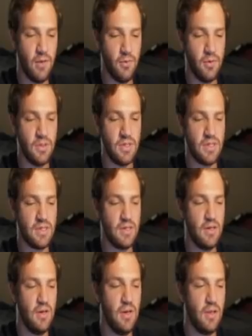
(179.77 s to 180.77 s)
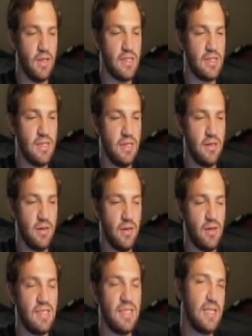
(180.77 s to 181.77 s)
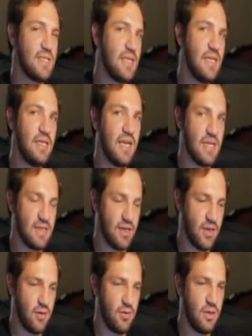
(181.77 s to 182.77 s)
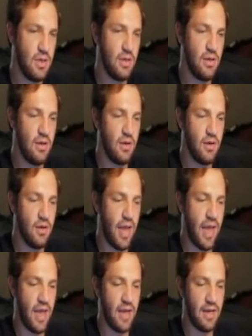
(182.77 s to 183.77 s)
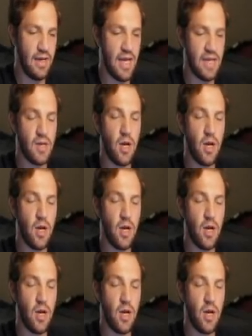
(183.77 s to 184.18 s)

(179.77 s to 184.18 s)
It was listed 16 days ago, and it has